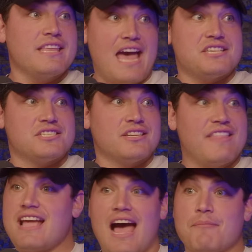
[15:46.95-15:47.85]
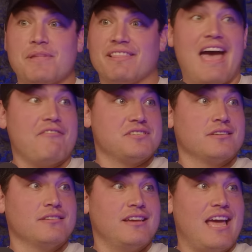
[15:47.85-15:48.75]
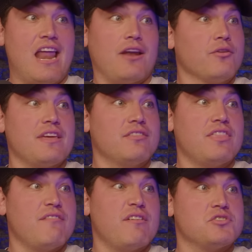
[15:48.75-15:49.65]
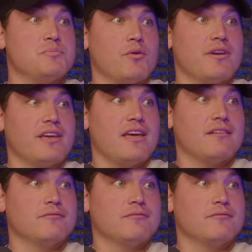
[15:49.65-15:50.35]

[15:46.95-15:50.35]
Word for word: Yes. They got up and left. And I don't think that they've ever spoken again.